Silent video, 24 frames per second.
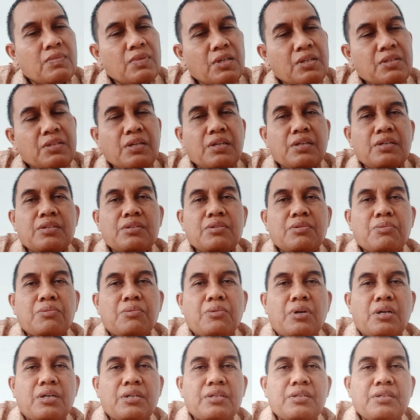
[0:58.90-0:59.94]
And then,
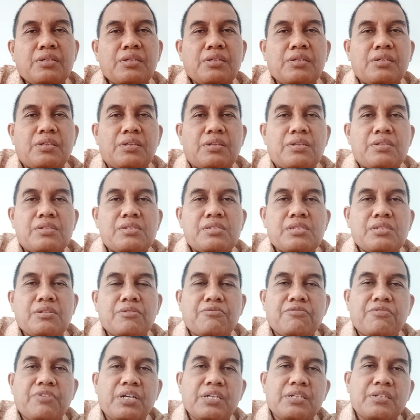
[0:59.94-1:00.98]
why is
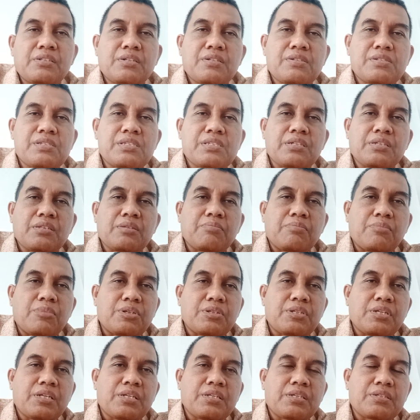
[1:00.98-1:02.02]
financial
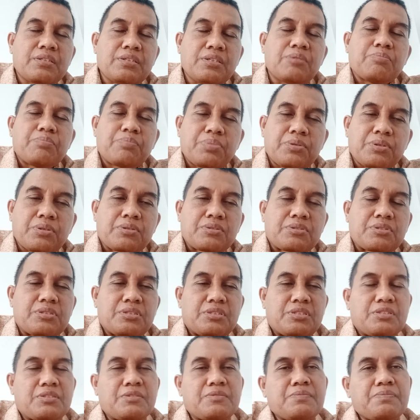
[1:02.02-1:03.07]
modeling important?